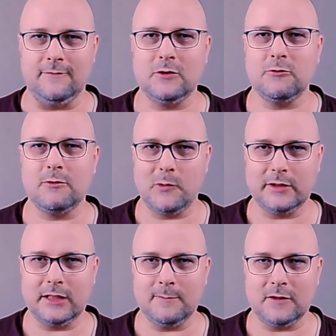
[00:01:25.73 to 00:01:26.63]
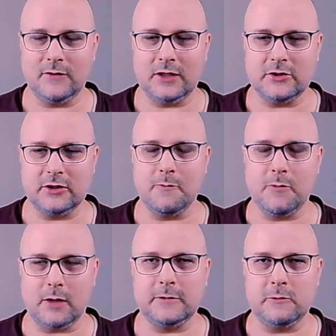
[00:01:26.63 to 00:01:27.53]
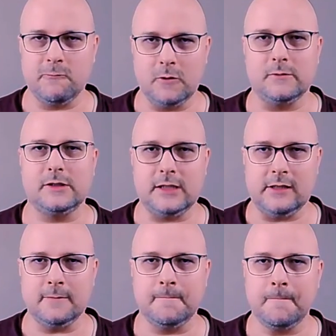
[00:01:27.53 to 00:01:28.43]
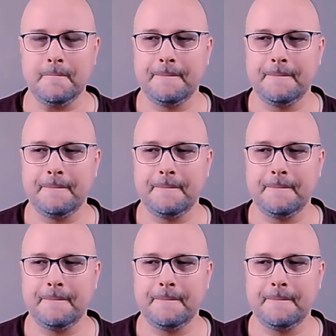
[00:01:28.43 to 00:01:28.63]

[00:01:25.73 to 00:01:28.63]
If you go to a board game convention, you probably won't see them.